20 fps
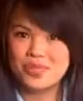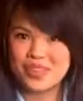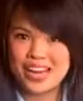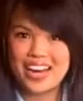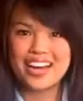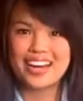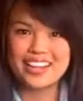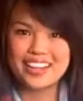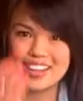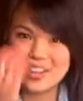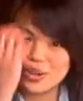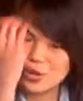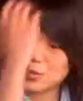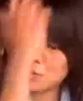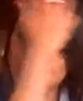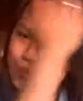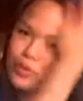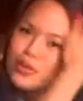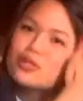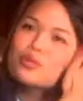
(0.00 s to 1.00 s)
Yeah, that
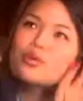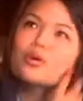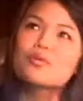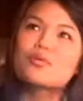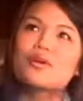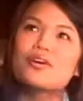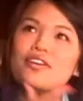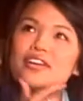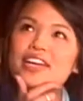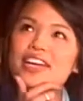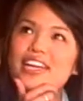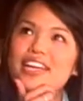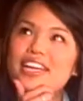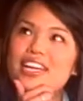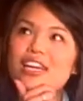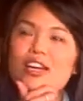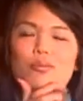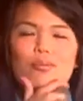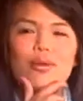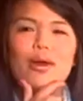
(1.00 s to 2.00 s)
Oprah was promoting.
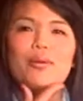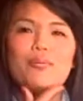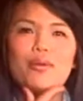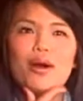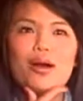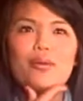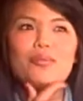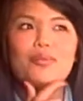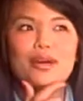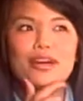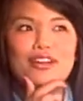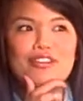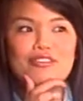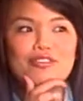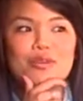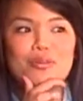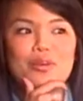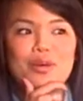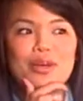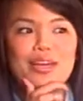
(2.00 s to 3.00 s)
My mom bought it
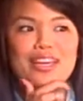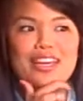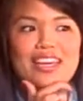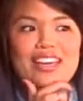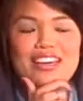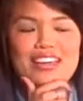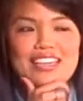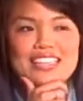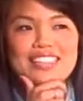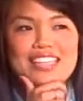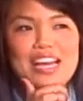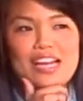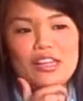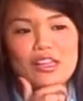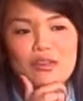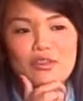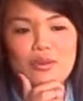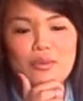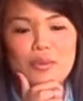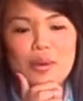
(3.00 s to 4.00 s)
for me. I can't exactly
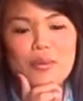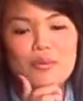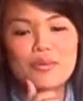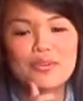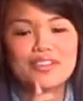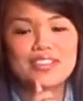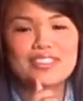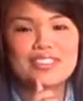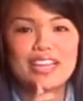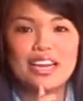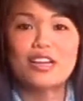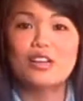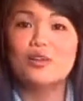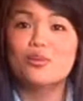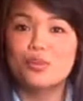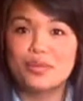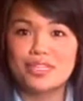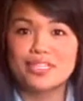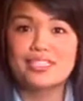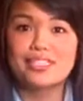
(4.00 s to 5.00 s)
remember the title,
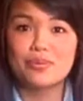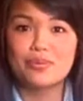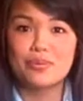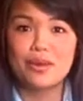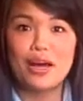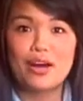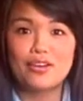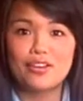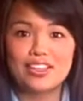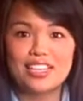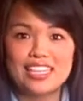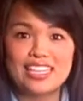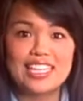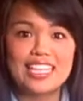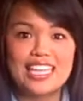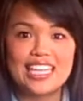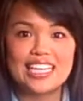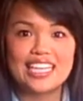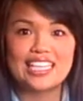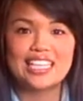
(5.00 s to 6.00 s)
but it's about
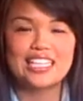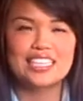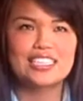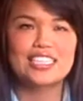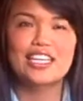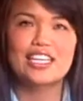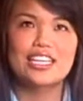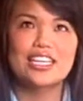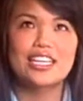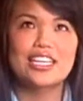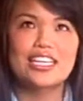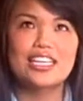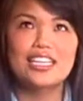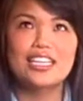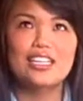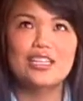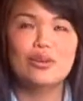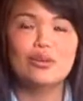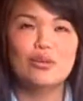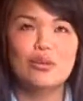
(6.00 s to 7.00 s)
eating. It's like
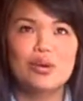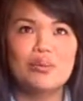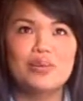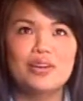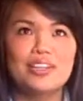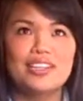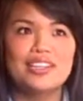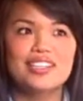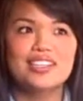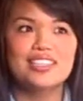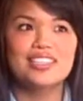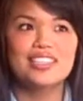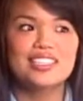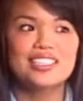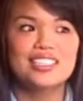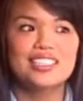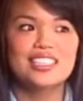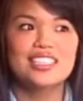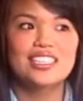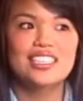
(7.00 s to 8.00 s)
eating women
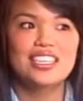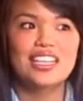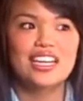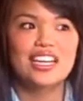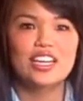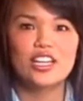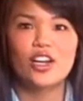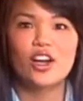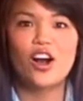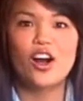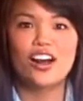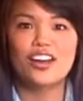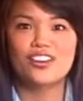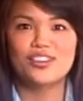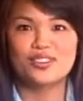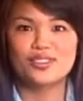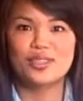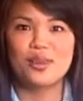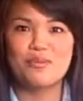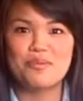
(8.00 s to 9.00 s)
and God
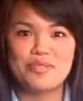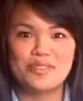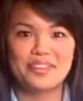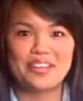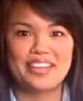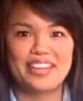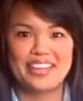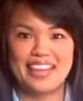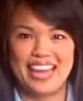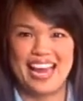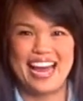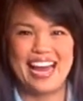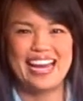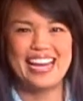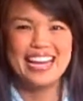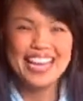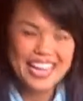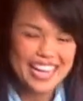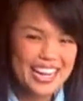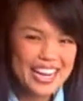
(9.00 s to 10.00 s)
or something like that.
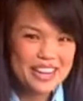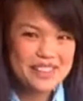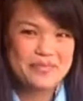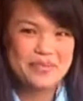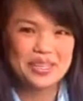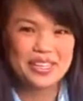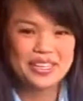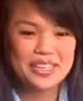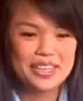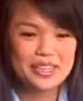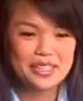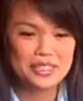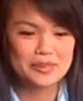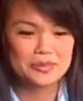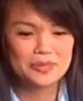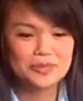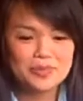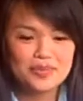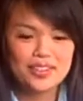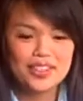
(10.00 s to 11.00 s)

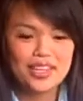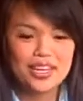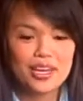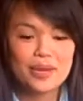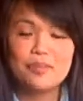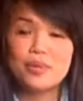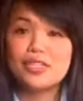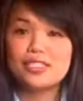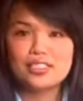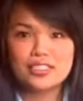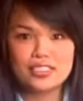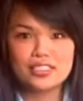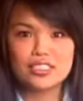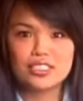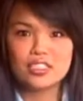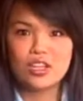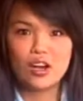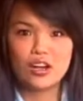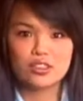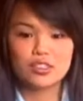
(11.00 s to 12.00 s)
But it basically
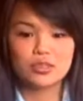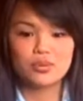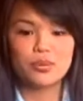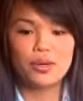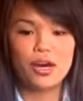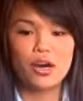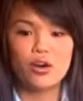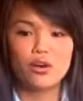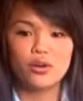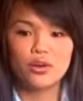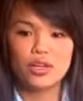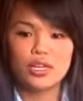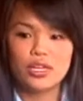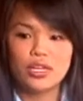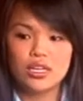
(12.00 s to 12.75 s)
talks about,